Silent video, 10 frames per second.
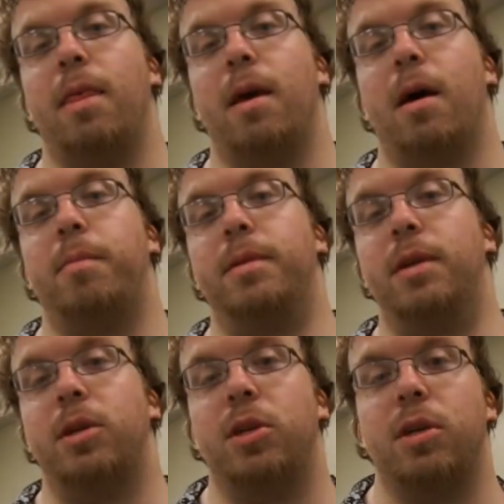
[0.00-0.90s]
the
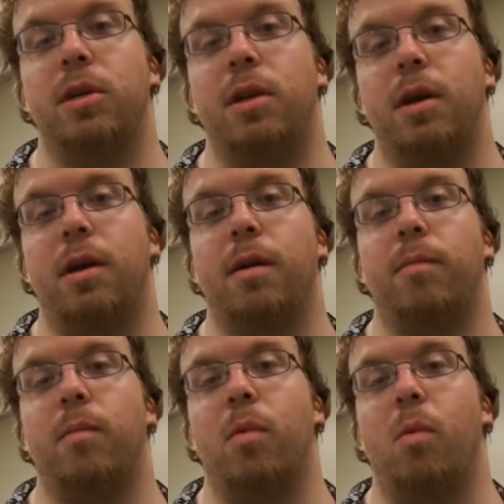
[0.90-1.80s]
opposition
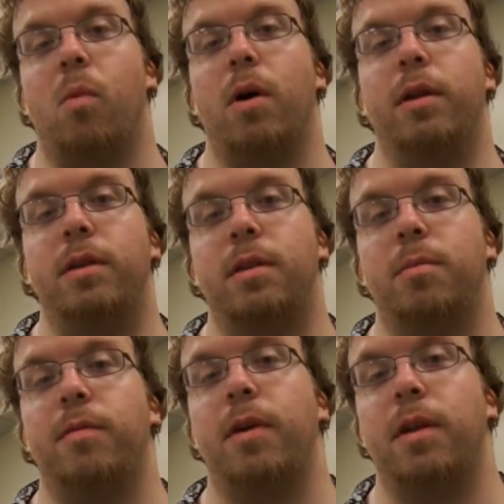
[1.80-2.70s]
wanted to
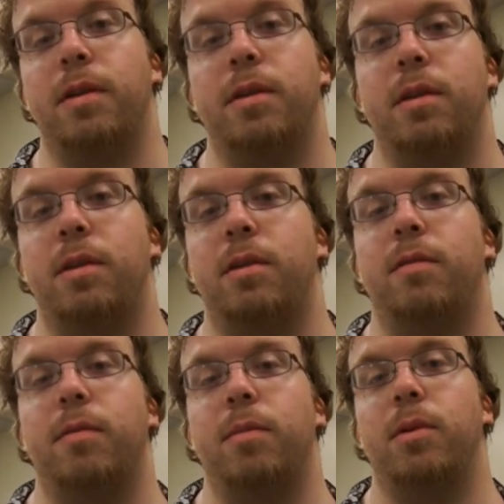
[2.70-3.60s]
prevent us
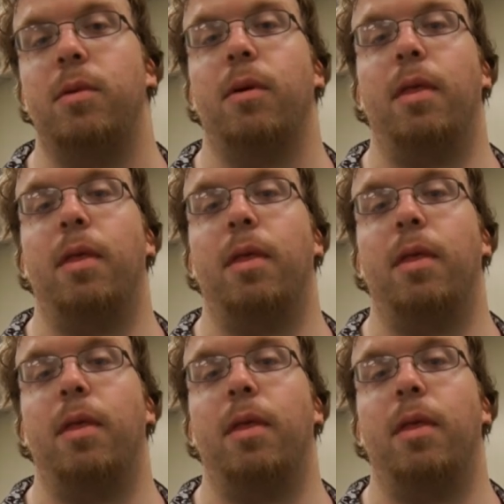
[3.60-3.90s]
from doing